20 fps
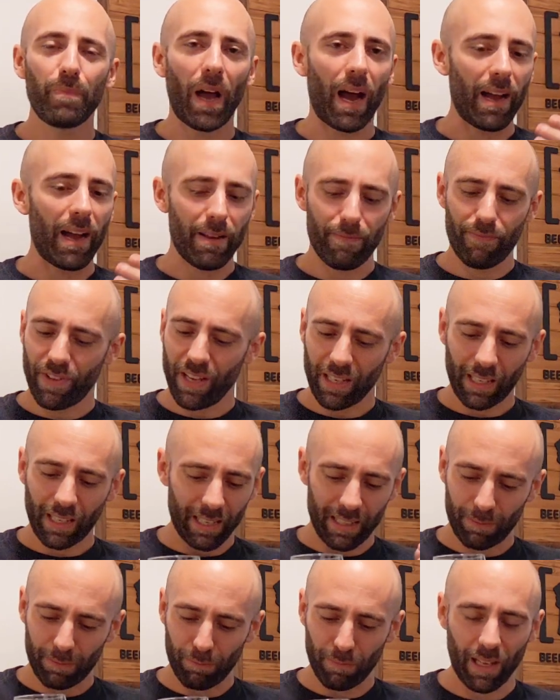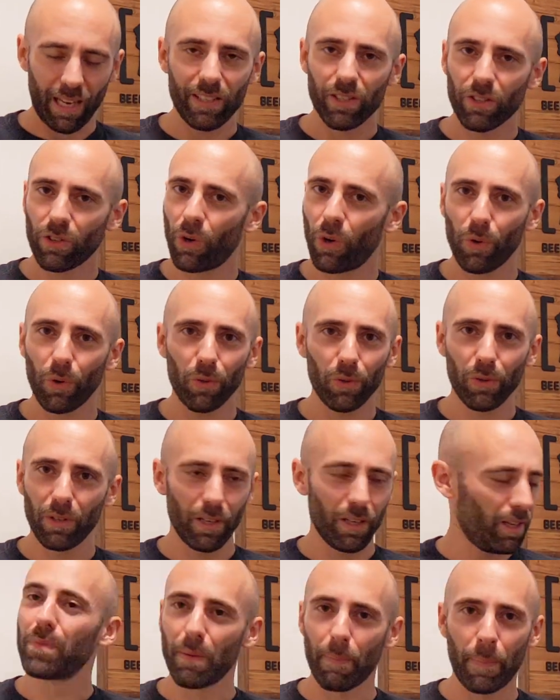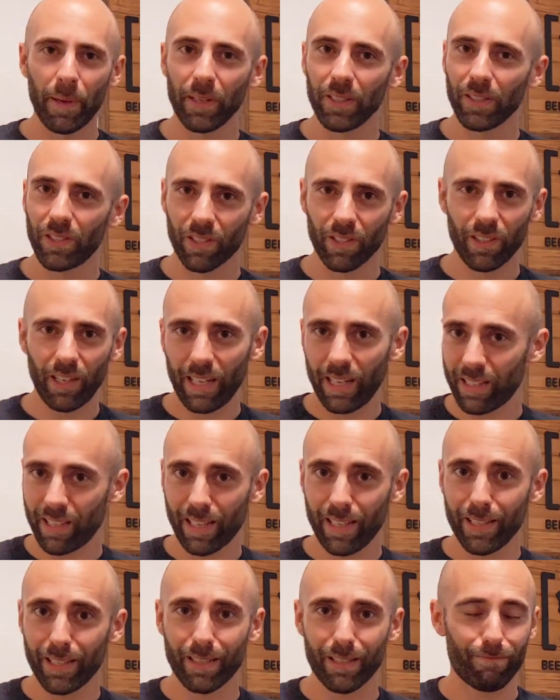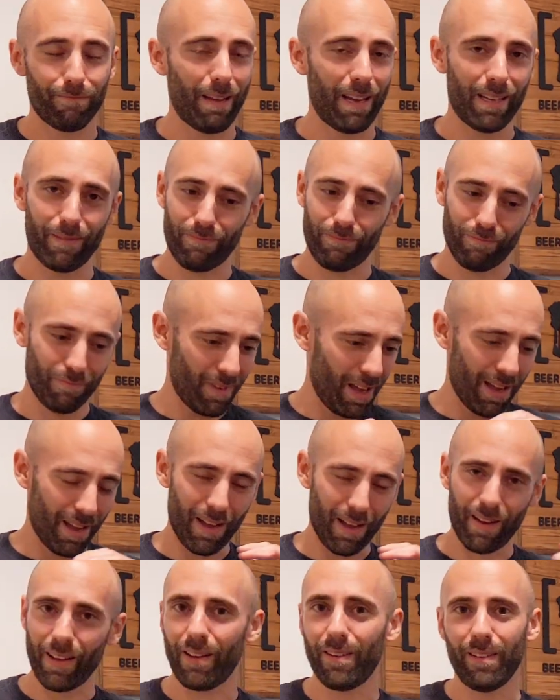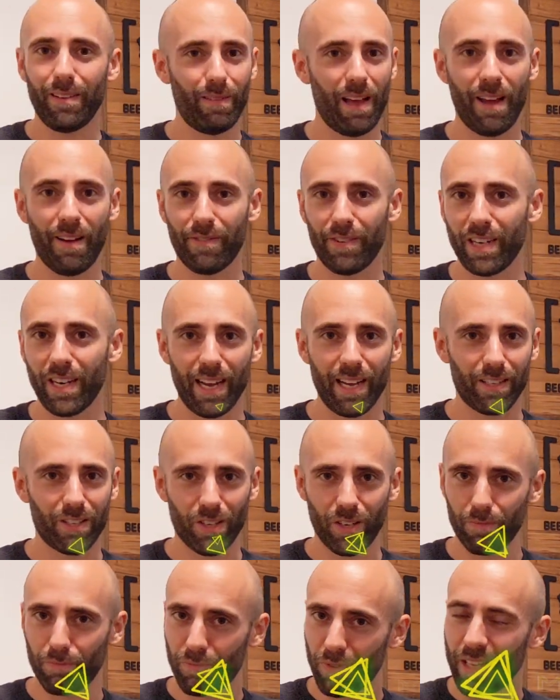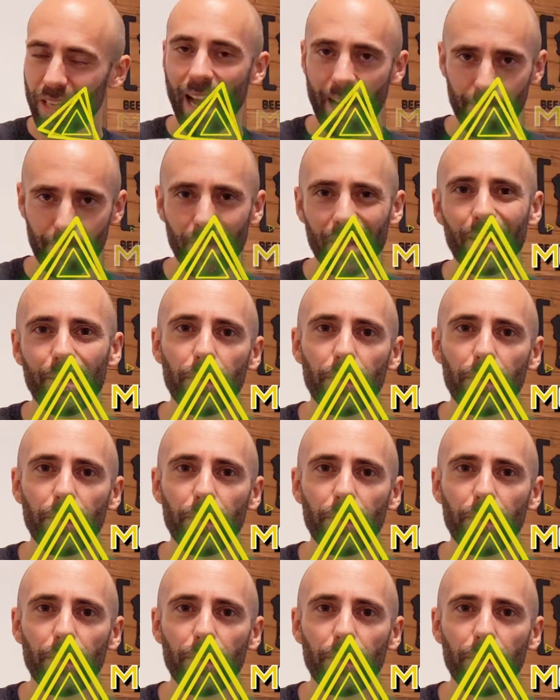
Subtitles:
I think like nice cold Pilsner like this, like every day. So yeah,